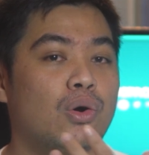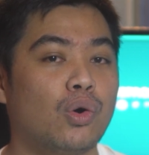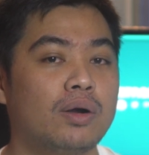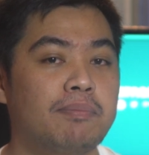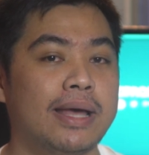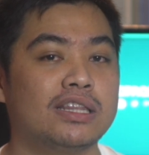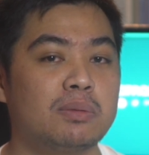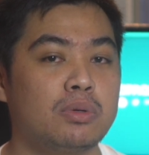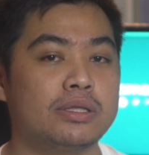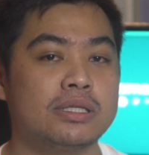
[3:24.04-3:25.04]
or
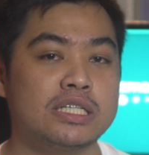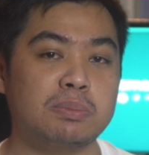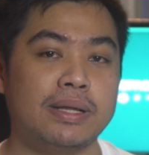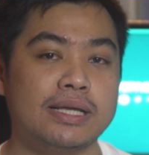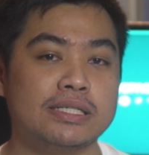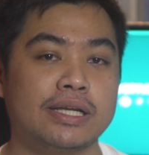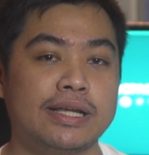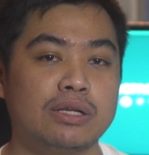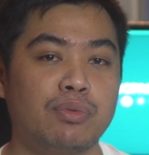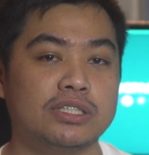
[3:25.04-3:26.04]
bendable display
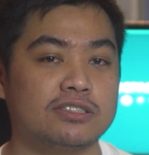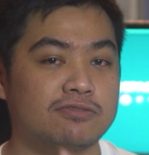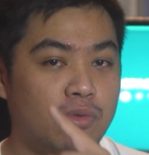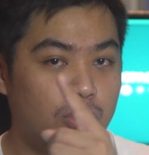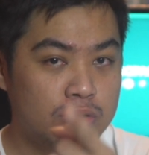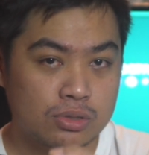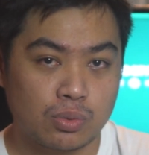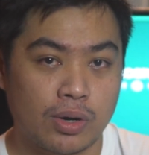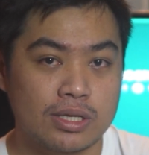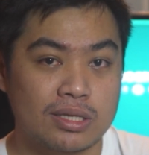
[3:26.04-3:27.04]
screen which folds
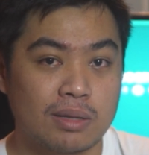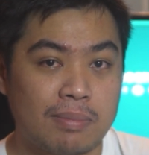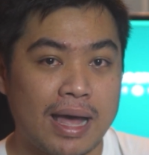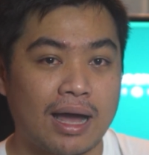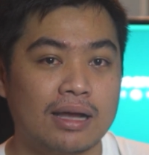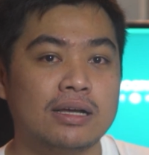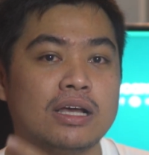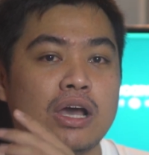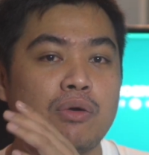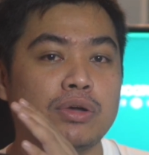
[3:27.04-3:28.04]
towards the back,
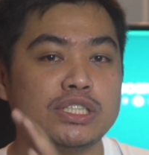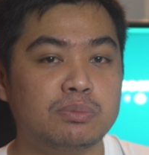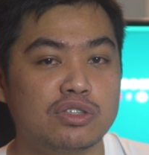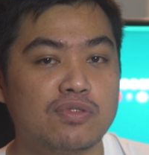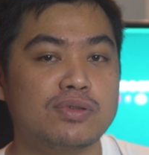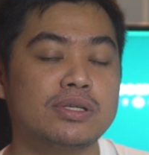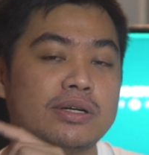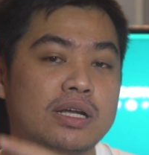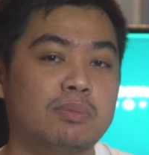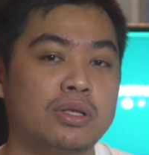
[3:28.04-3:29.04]
which moves the
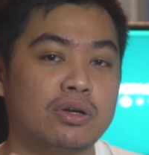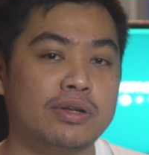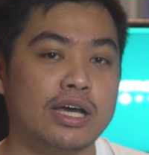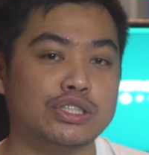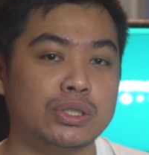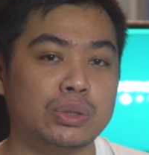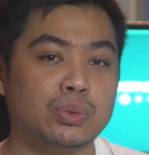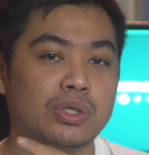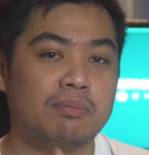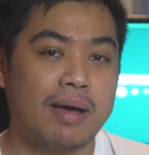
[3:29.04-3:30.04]
ribbon connection
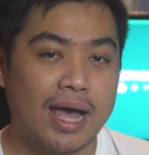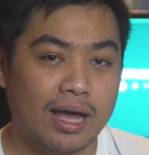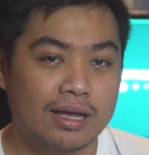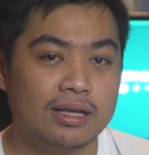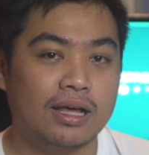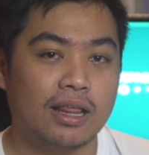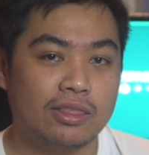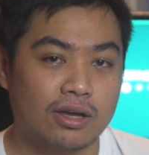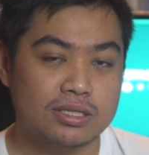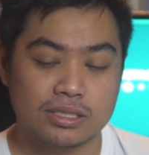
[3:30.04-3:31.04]
to the back,
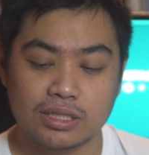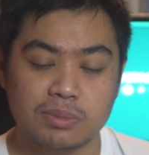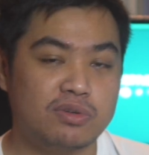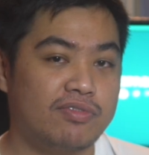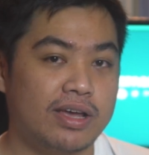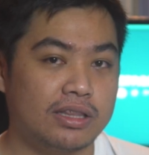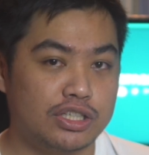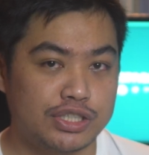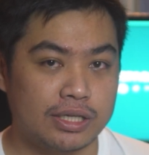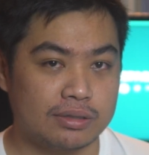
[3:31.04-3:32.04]
thus removing the
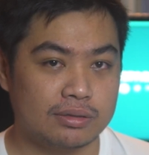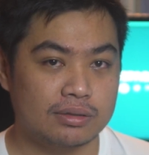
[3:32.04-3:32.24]
chin.